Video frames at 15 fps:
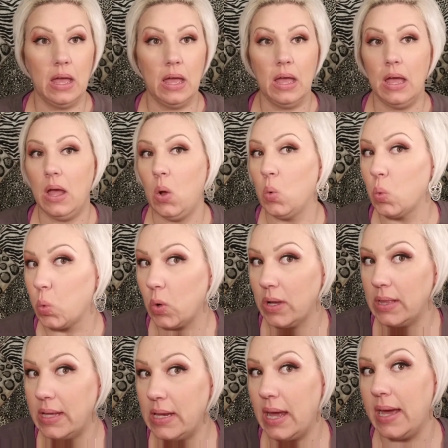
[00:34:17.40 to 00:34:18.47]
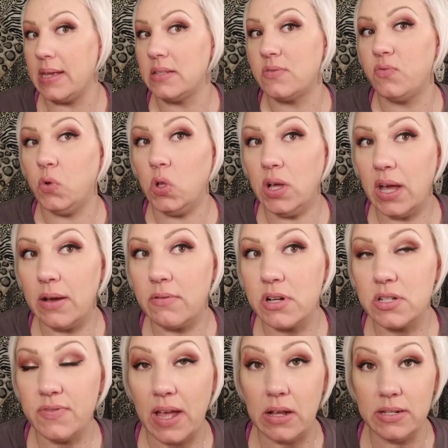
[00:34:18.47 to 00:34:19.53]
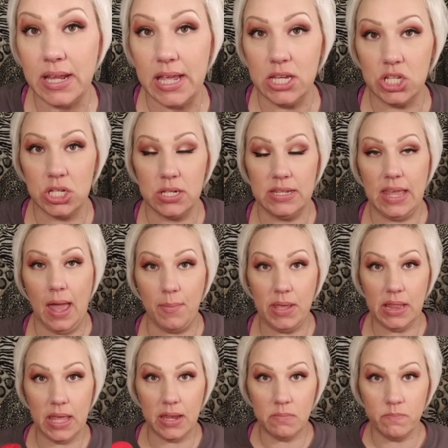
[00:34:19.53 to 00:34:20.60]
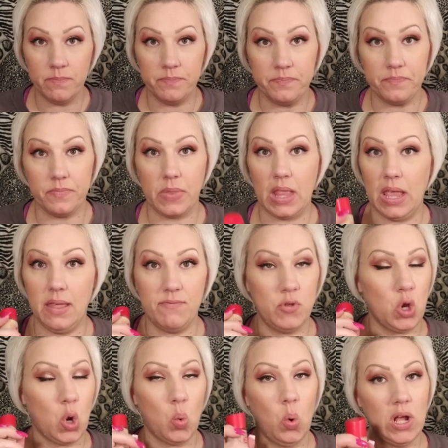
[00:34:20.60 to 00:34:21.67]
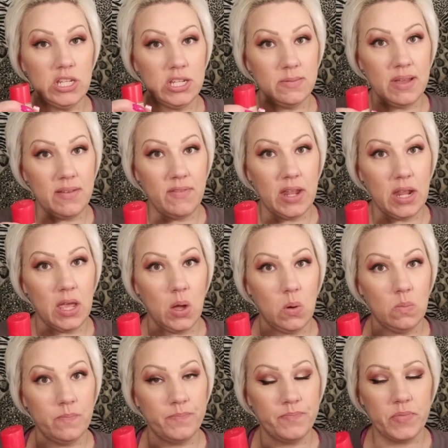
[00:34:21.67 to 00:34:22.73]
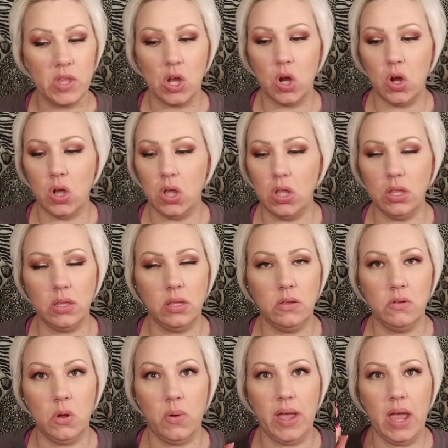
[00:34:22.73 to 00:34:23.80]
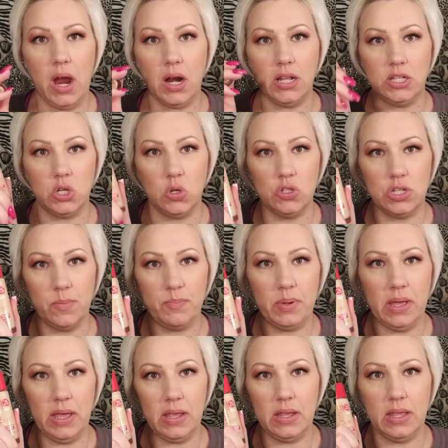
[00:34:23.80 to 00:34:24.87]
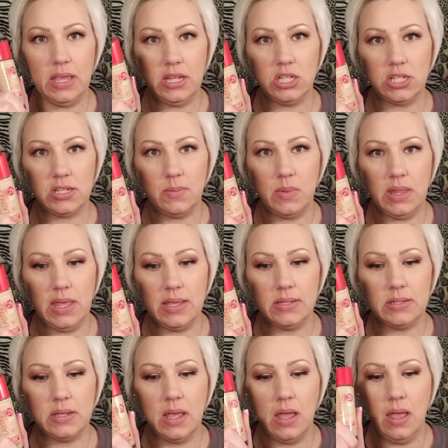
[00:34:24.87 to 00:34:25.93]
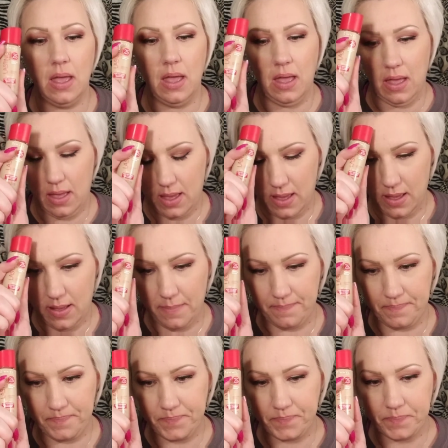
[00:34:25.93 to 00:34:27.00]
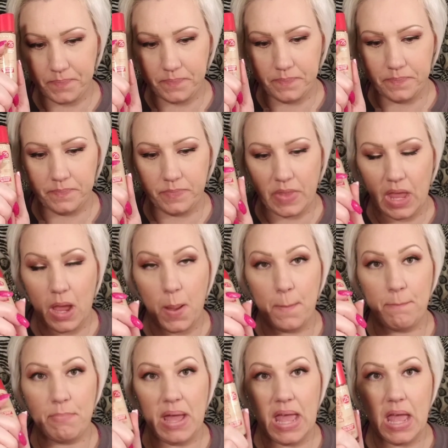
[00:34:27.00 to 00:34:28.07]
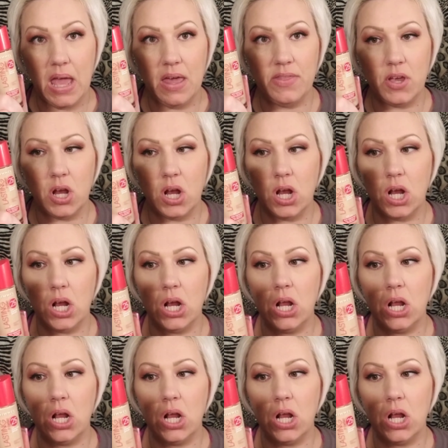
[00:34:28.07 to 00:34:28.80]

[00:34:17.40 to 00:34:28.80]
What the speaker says: a really nice full coverage foundation. Cami Lynn, if you're watching my video, girl, you know I already told you, but get you some of this. My other,